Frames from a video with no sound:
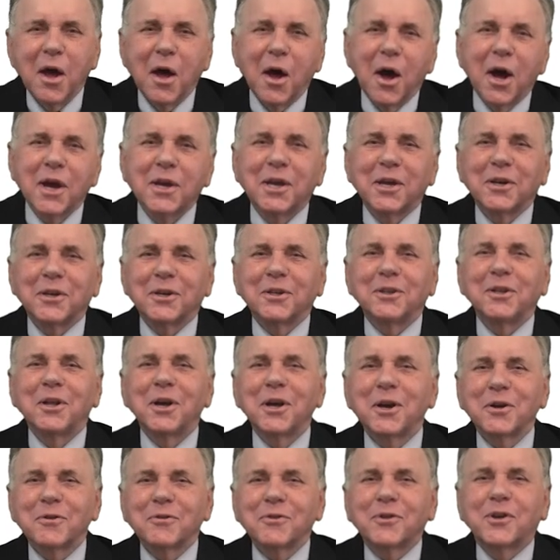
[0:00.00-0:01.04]
I get a lot
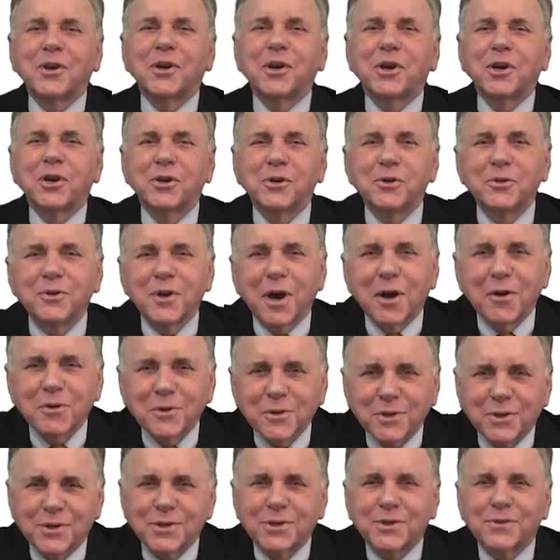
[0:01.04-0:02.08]
of
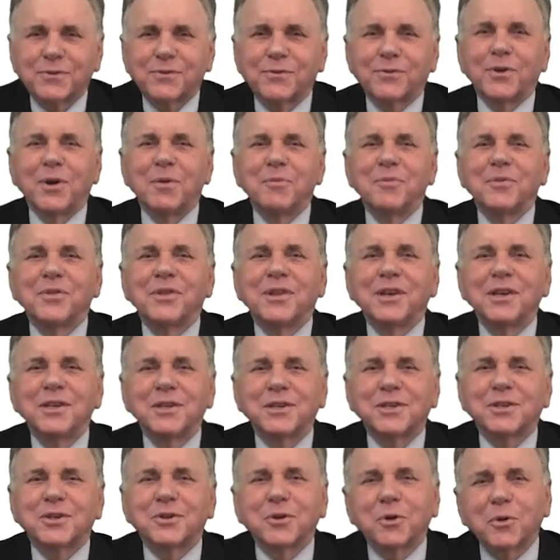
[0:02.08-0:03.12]
kudos from the
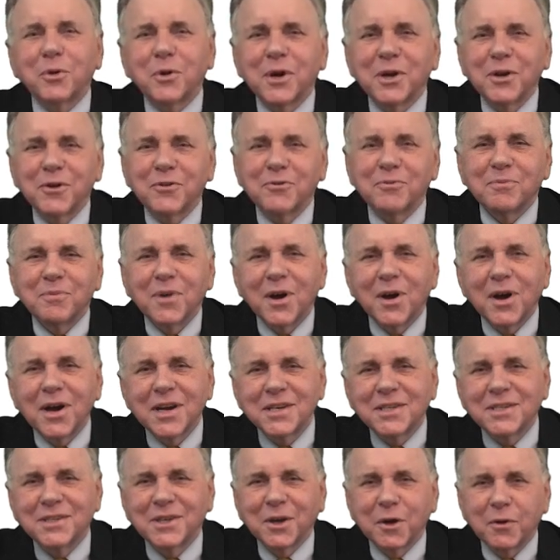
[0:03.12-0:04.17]
story of my
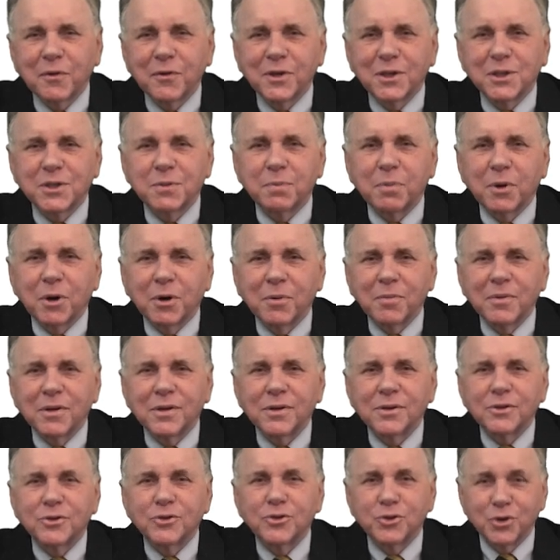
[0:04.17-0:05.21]
self experiment,
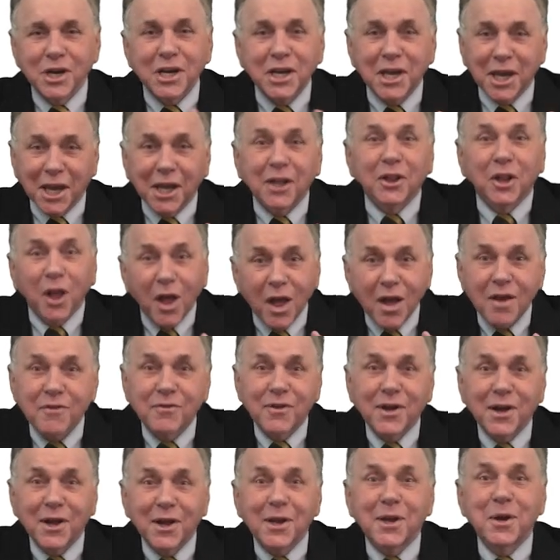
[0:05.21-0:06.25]
drinking live
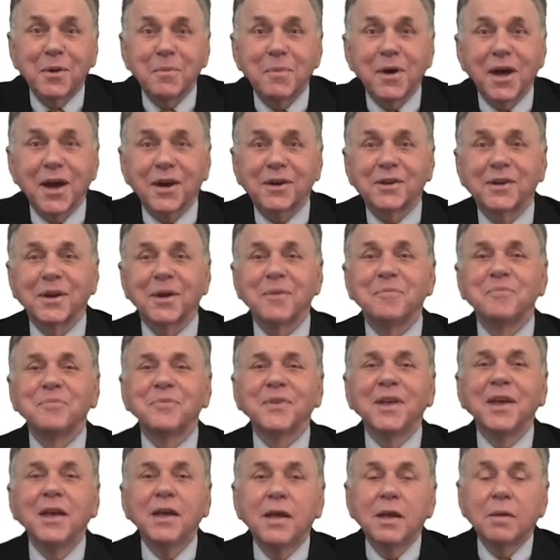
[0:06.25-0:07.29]
Helicobacter.
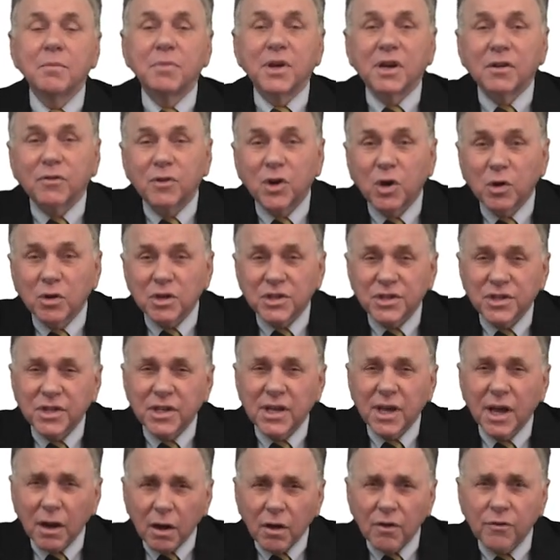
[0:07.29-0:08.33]
But of course, the
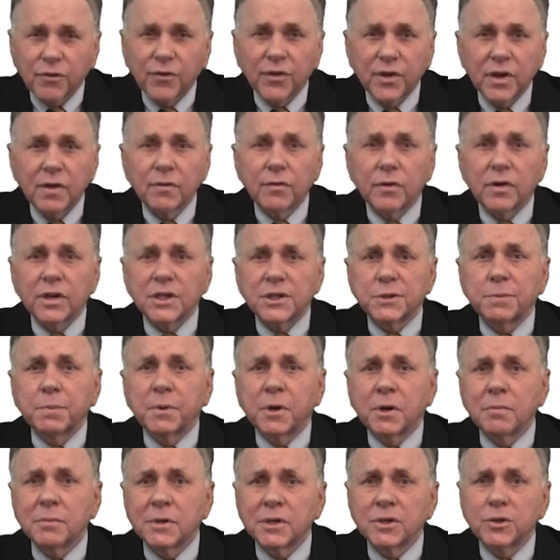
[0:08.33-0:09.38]
yellow fever
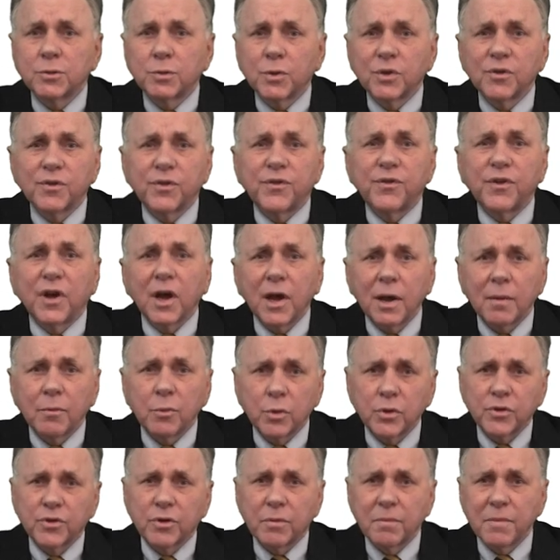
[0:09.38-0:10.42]
experiments were far more
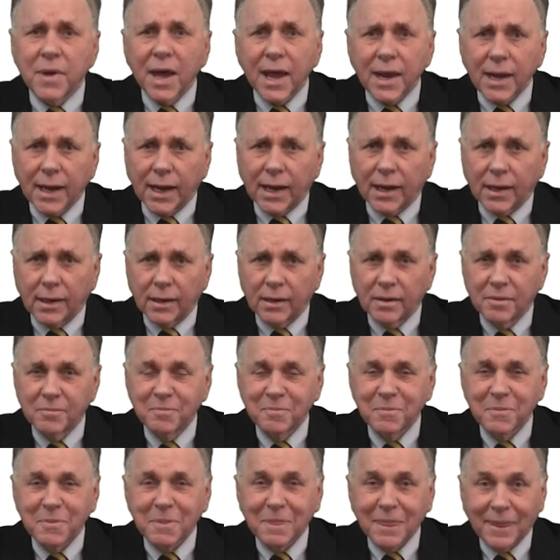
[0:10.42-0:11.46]
dramatic,
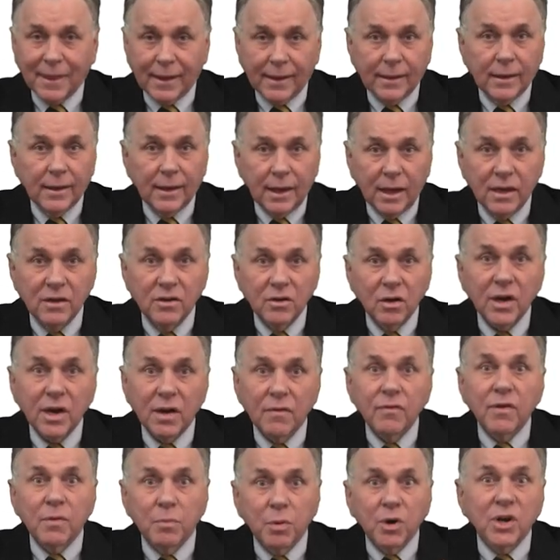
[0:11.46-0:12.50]
and not
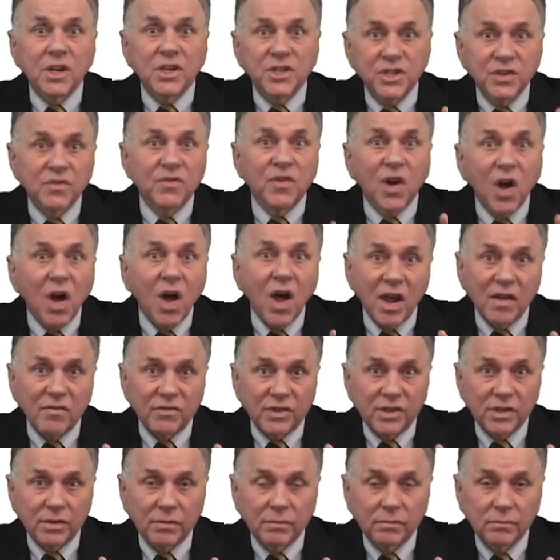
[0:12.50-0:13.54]
everybody
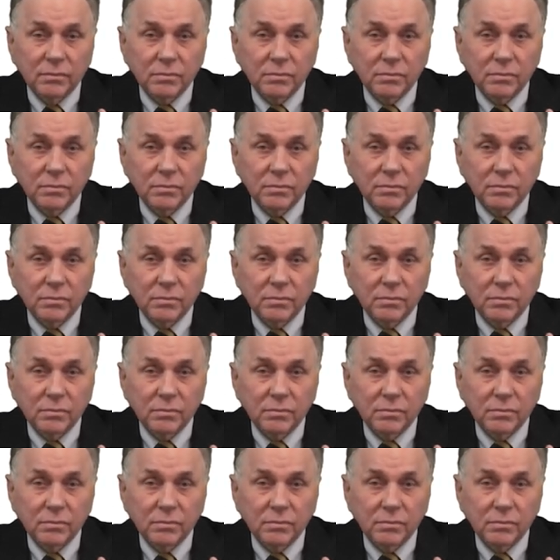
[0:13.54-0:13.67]
survived.